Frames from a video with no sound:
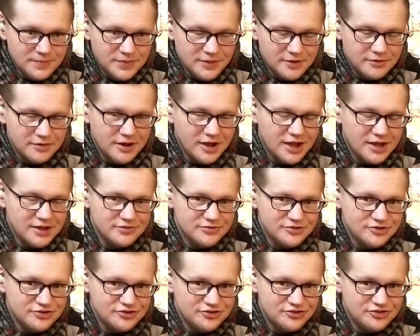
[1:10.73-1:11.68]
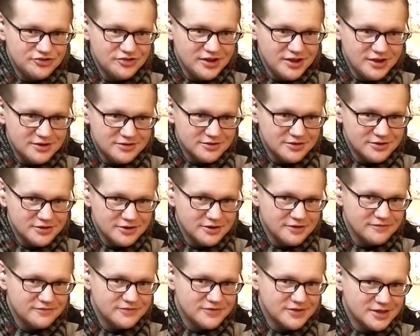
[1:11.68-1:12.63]
They're not distinct
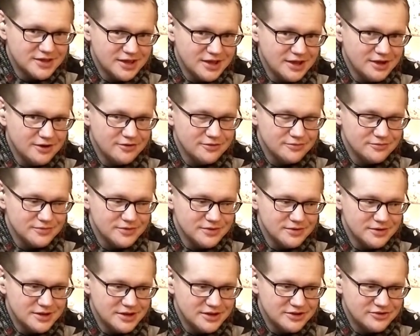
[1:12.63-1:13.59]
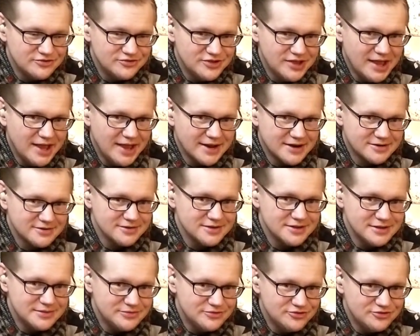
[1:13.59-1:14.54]
enough to count
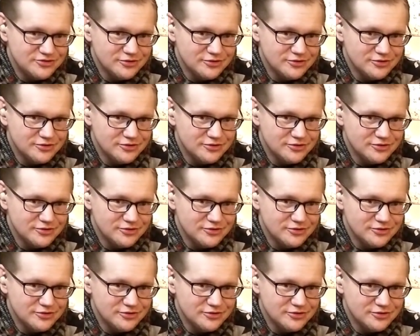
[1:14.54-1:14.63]
exactly.